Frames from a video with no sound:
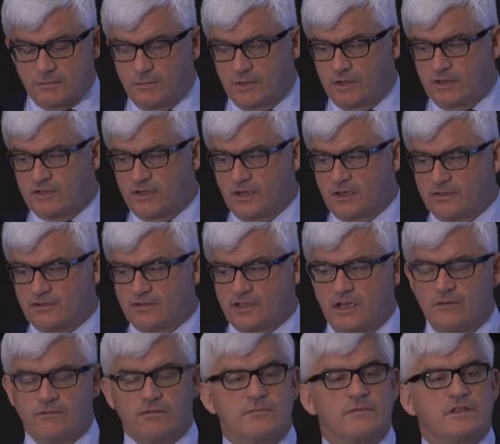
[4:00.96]
but as you can
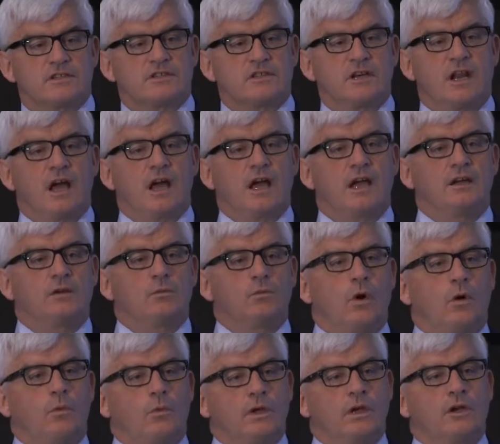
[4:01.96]
see from the slide,
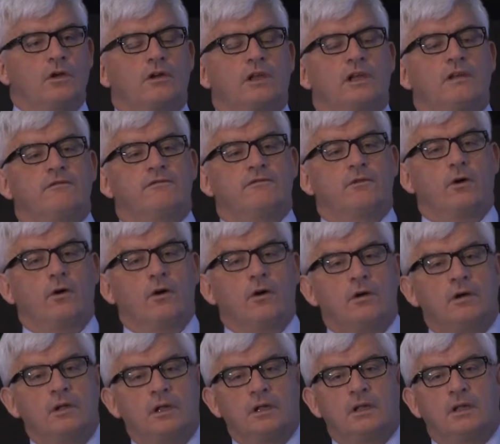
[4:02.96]
what we're looking
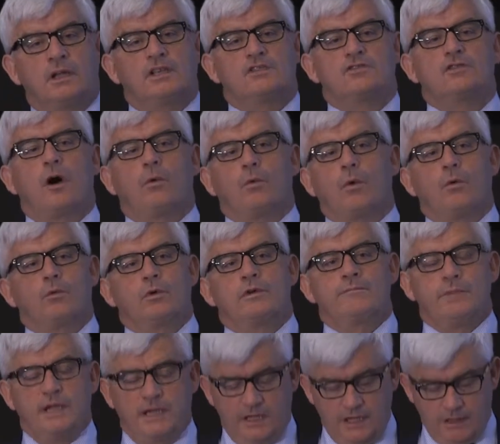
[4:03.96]
for is not what we've
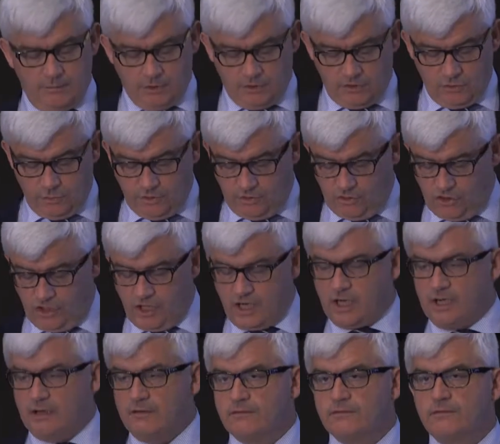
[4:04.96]
been able to
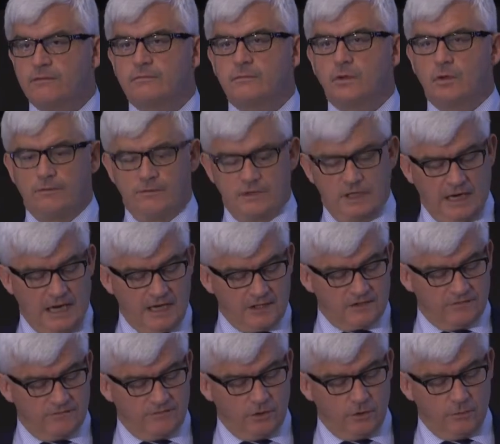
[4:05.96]
achieve over the
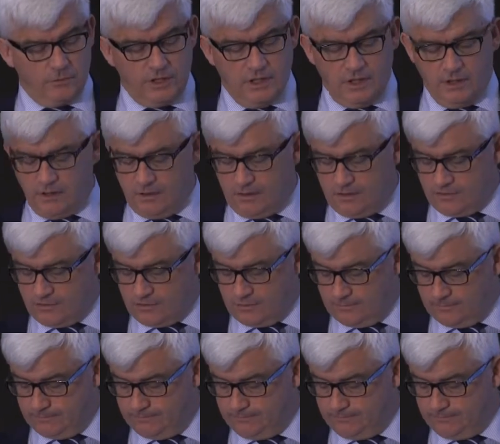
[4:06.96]
last few years.